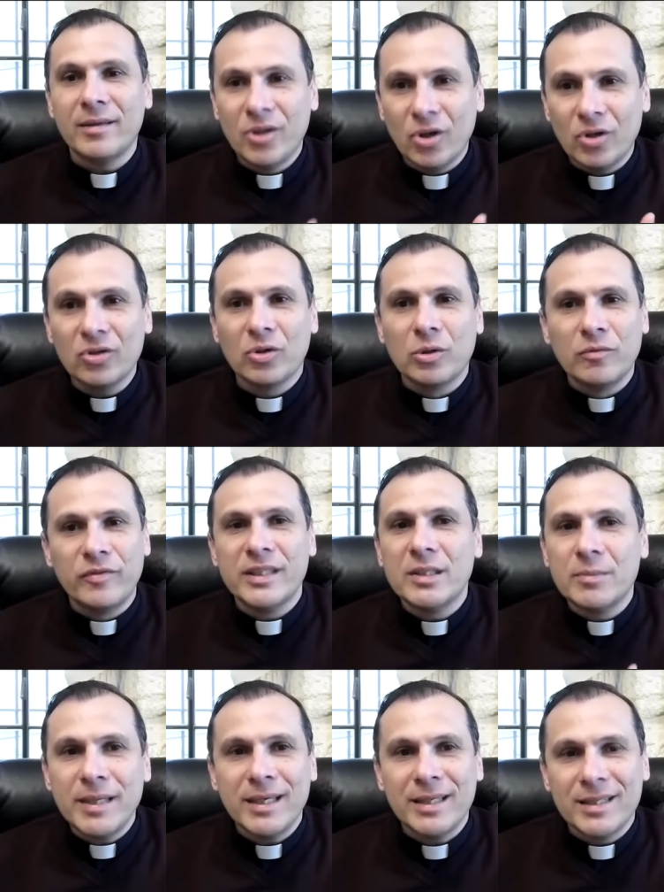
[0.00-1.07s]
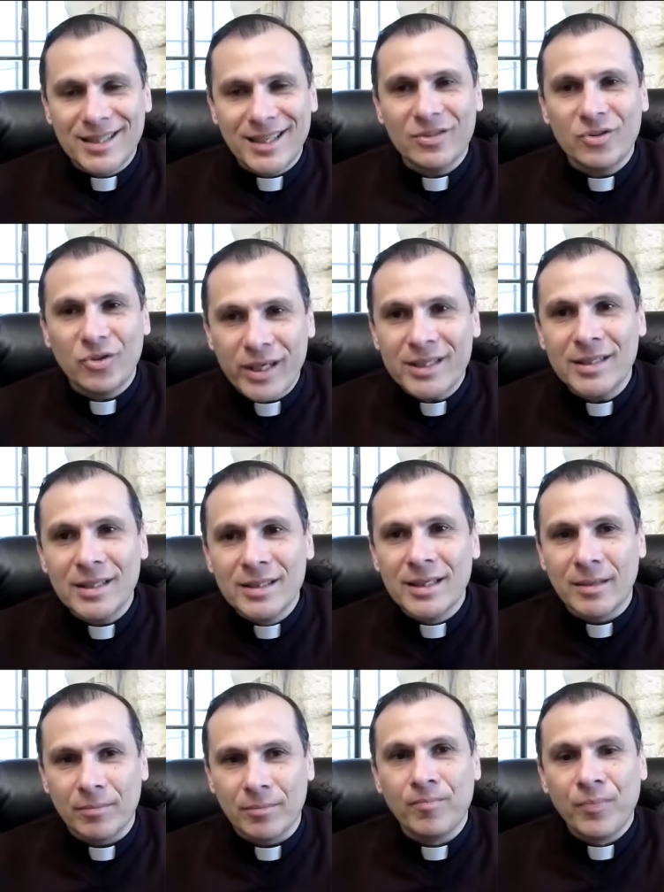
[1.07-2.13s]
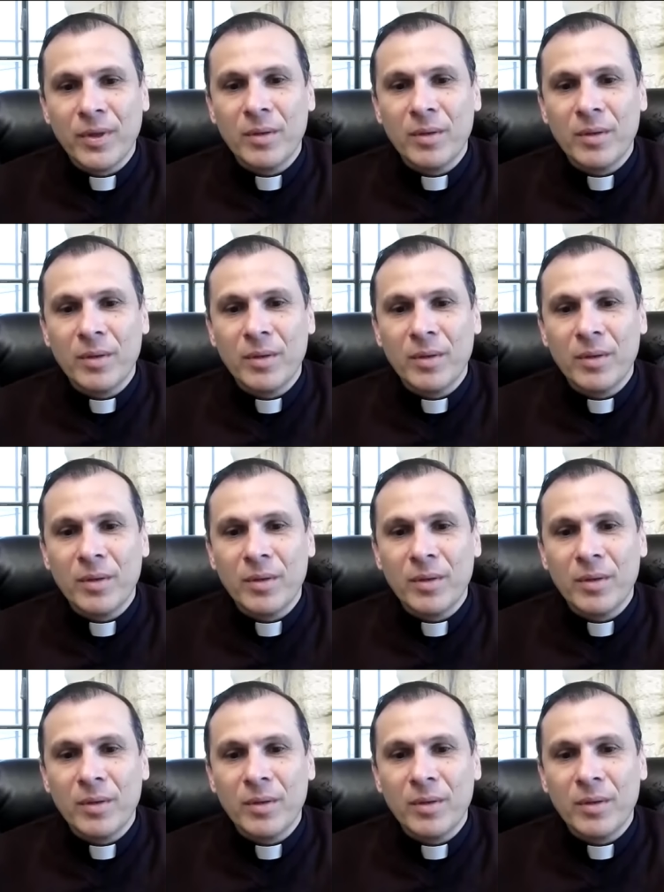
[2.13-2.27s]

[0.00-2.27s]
don't convince me it's not racism,